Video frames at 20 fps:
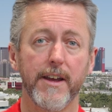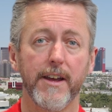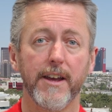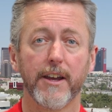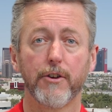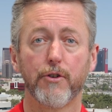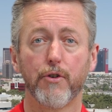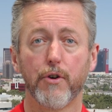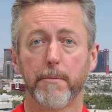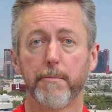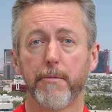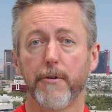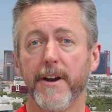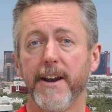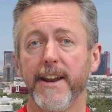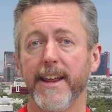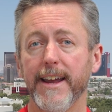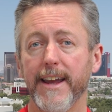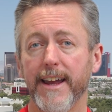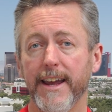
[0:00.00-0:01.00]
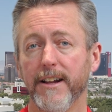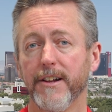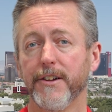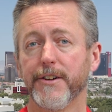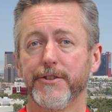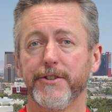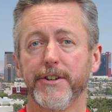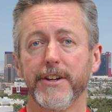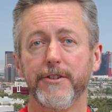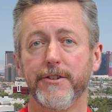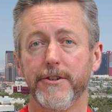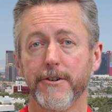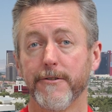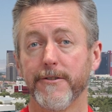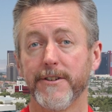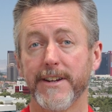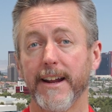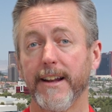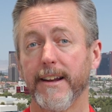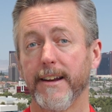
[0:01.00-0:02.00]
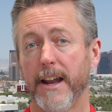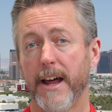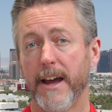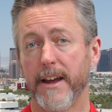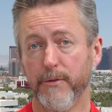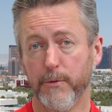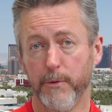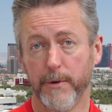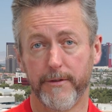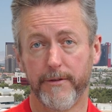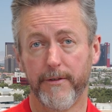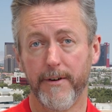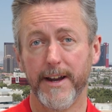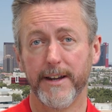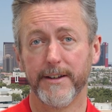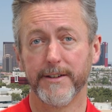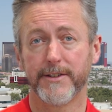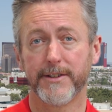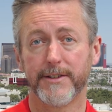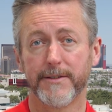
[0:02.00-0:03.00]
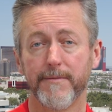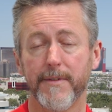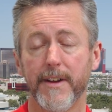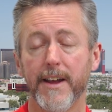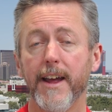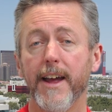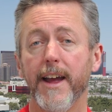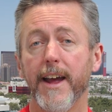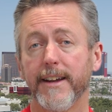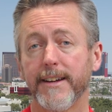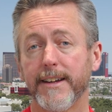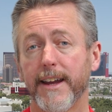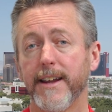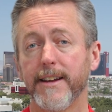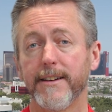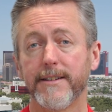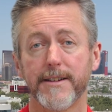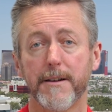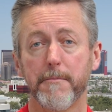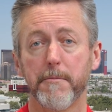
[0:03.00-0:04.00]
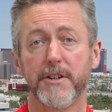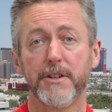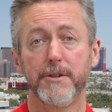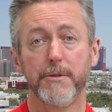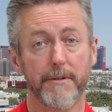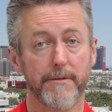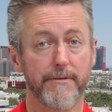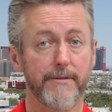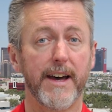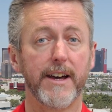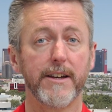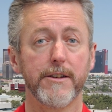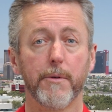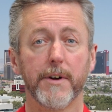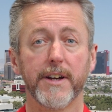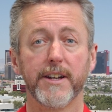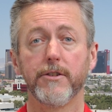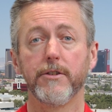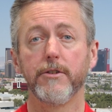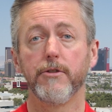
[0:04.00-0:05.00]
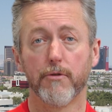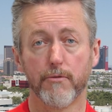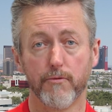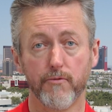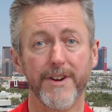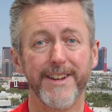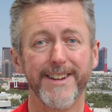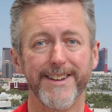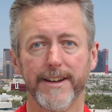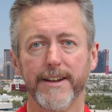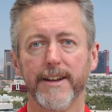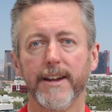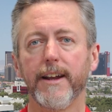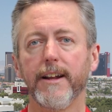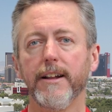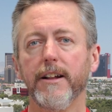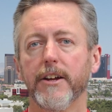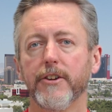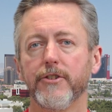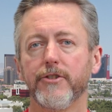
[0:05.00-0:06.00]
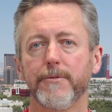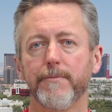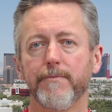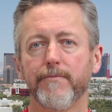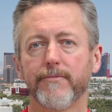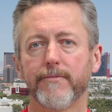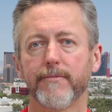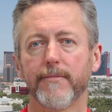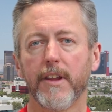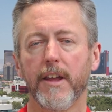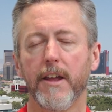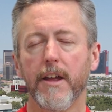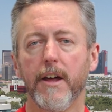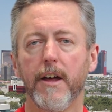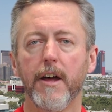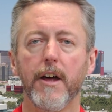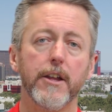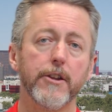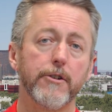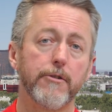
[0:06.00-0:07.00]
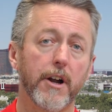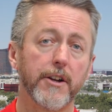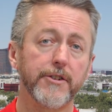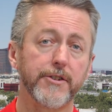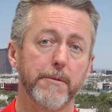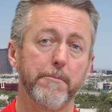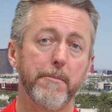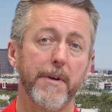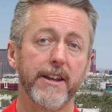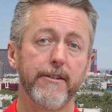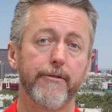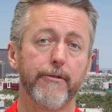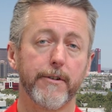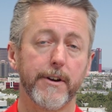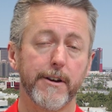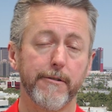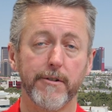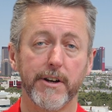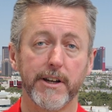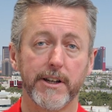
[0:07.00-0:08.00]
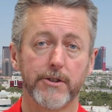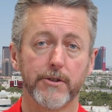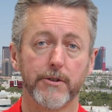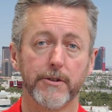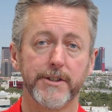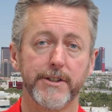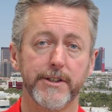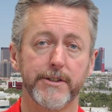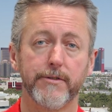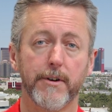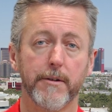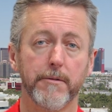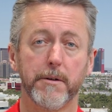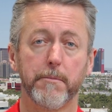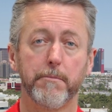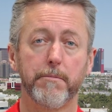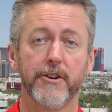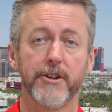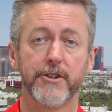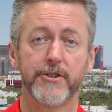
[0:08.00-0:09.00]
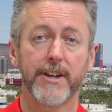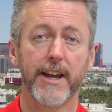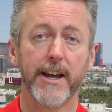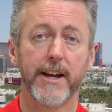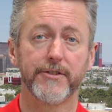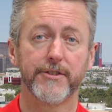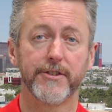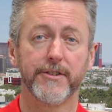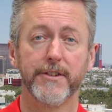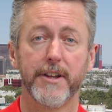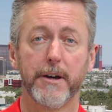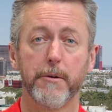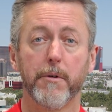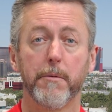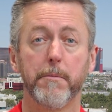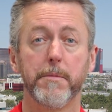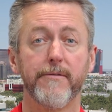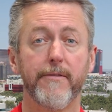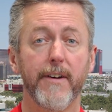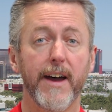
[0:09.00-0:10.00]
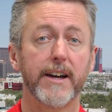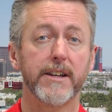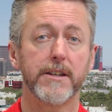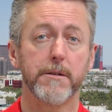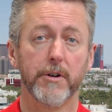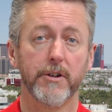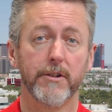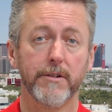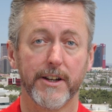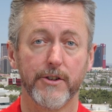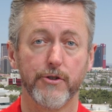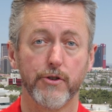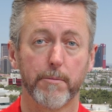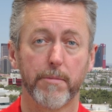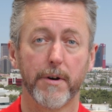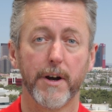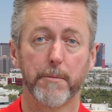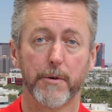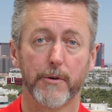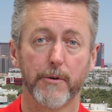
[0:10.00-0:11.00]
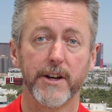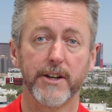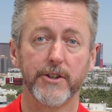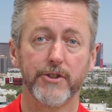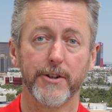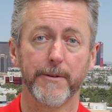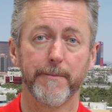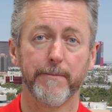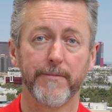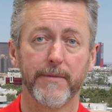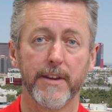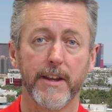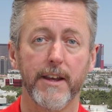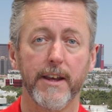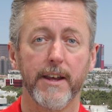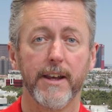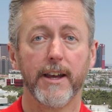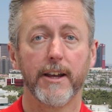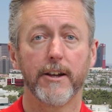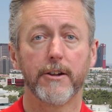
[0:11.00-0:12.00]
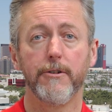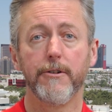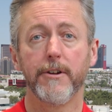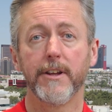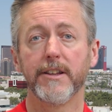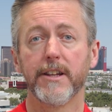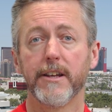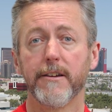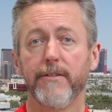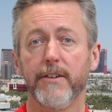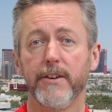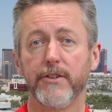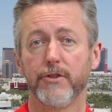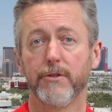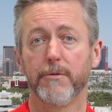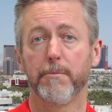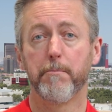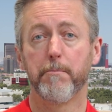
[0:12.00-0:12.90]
incorporating English into your daily life with friends, and getting someone to evaluate your written English. There are also many free resources from the British Council that will be valuable in your preparation, including the official